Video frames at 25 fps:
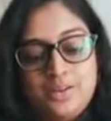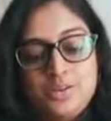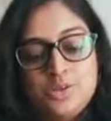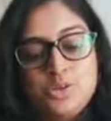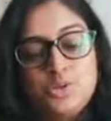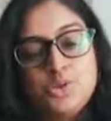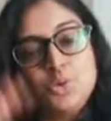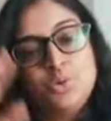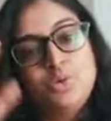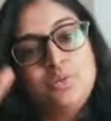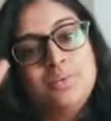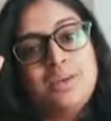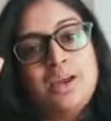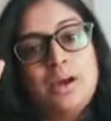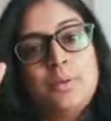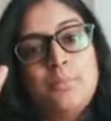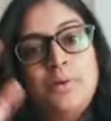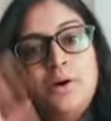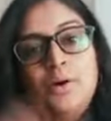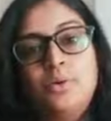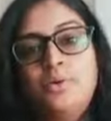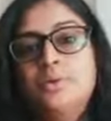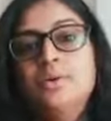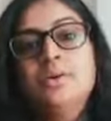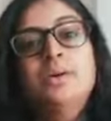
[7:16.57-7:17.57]
the shoots come
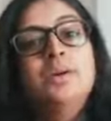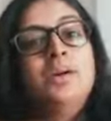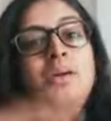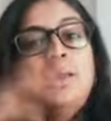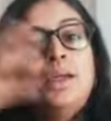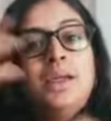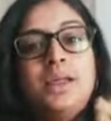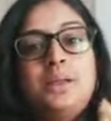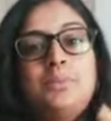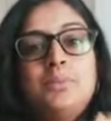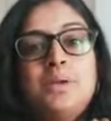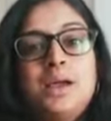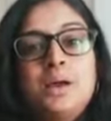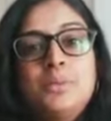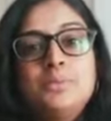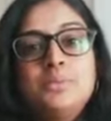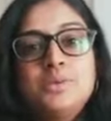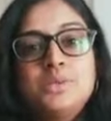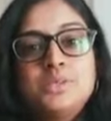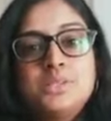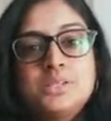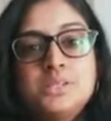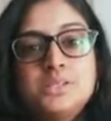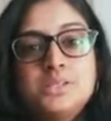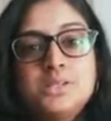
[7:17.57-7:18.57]
out, it becomes
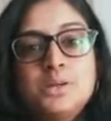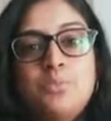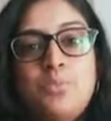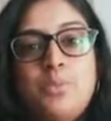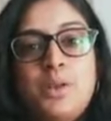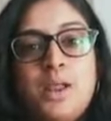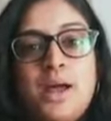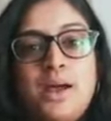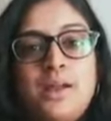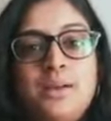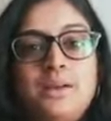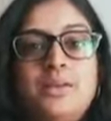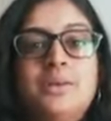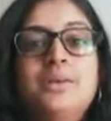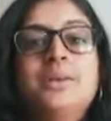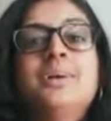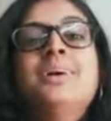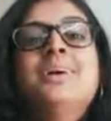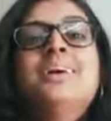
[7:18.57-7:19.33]
a ginger plant.